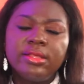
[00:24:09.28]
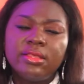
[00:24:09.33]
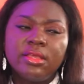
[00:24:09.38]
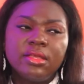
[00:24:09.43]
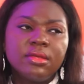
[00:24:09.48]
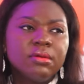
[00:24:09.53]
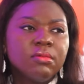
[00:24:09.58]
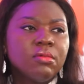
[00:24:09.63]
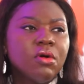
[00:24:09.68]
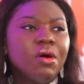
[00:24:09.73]

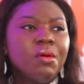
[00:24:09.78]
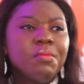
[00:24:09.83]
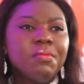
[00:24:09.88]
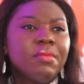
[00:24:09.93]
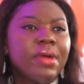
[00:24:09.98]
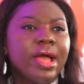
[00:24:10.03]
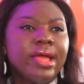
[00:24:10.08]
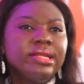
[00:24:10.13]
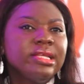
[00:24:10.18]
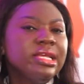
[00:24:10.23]
think
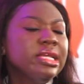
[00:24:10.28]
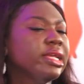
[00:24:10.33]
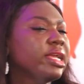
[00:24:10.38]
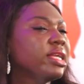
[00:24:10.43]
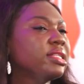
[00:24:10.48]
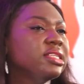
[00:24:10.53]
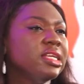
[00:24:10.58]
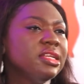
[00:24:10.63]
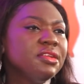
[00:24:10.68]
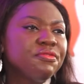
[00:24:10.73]
I didn't
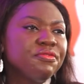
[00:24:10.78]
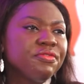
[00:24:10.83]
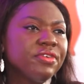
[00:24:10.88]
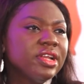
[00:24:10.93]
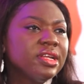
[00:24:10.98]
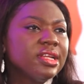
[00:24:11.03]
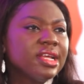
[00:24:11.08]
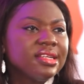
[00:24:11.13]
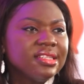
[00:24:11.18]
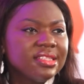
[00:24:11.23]
get any
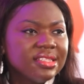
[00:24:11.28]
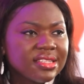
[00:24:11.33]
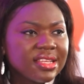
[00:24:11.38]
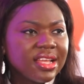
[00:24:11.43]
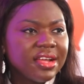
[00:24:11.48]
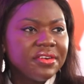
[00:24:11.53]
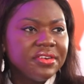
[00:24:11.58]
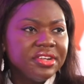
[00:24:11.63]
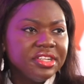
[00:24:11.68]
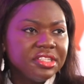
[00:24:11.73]
friend that
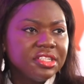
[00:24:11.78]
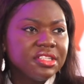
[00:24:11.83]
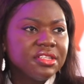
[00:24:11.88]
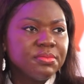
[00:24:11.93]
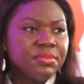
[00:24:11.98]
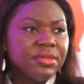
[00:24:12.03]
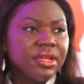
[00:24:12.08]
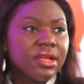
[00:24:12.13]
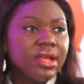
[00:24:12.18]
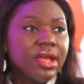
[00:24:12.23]

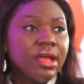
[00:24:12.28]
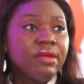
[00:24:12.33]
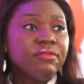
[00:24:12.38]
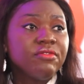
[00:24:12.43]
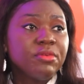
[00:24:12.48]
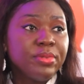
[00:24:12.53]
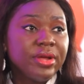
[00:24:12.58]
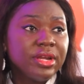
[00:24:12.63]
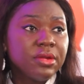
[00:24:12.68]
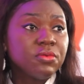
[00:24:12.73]
discouraged me.
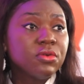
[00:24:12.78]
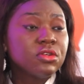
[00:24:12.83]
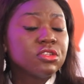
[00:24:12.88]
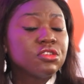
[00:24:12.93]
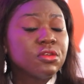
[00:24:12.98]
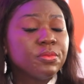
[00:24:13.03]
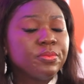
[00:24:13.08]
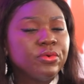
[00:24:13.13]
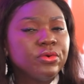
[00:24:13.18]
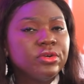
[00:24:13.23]
Everybody was
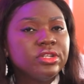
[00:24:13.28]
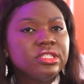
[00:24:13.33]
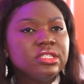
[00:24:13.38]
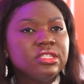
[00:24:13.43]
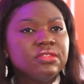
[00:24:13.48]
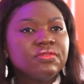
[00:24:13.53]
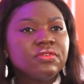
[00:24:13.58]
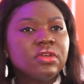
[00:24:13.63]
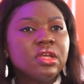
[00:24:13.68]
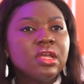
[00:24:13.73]
supportive.